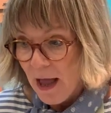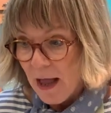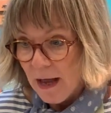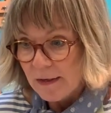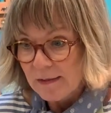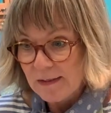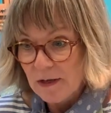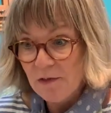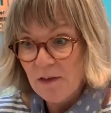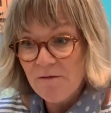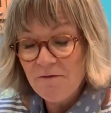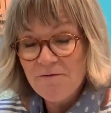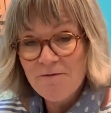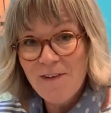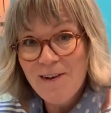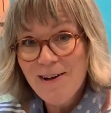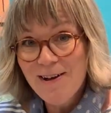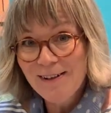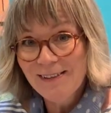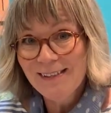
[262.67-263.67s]
So the
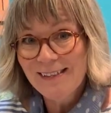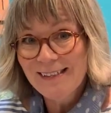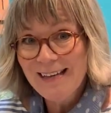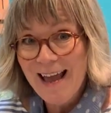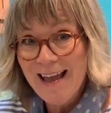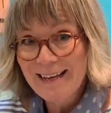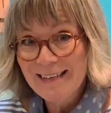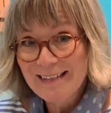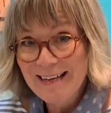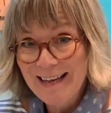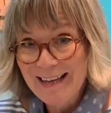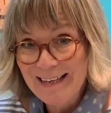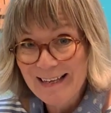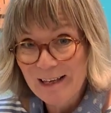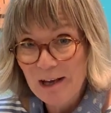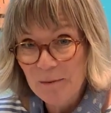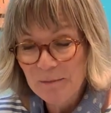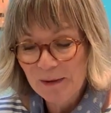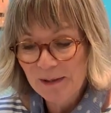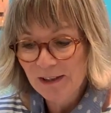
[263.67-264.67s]
first technique
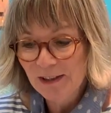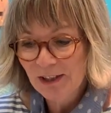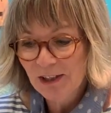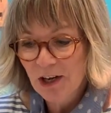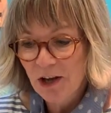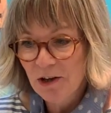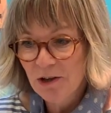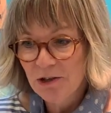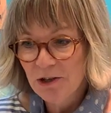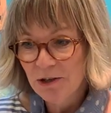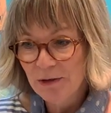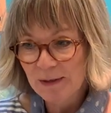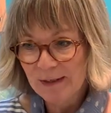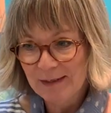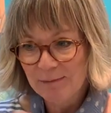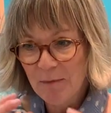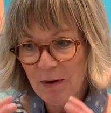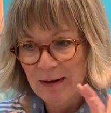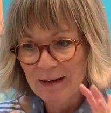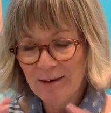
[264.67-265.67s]
I'm going to show you is
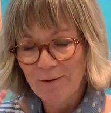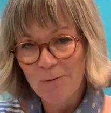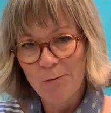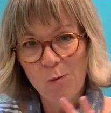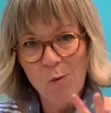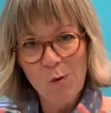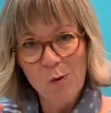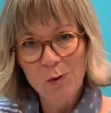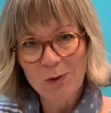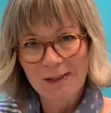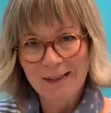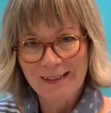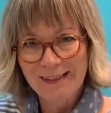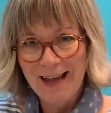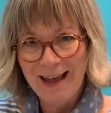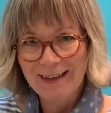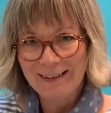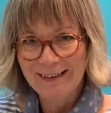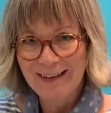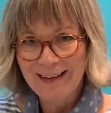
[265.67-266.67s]
my little water
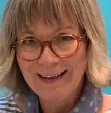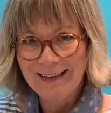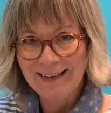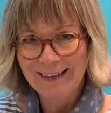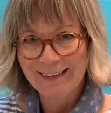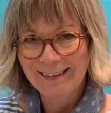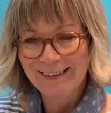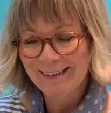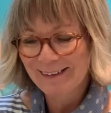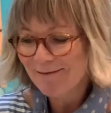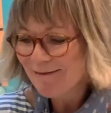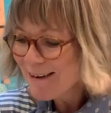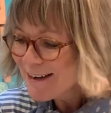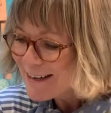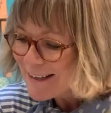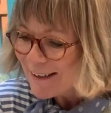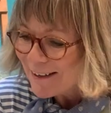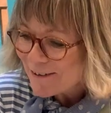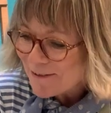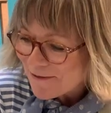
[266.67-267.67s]
technique, and it's
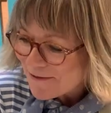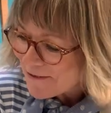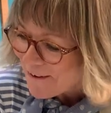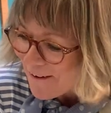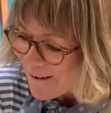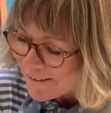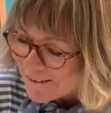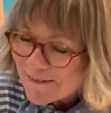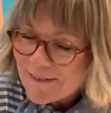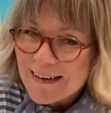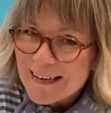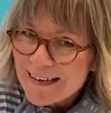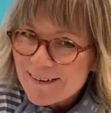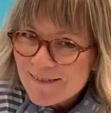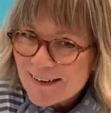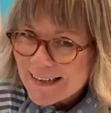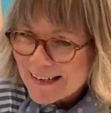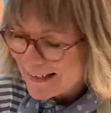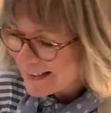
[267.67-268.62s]
really good fun, really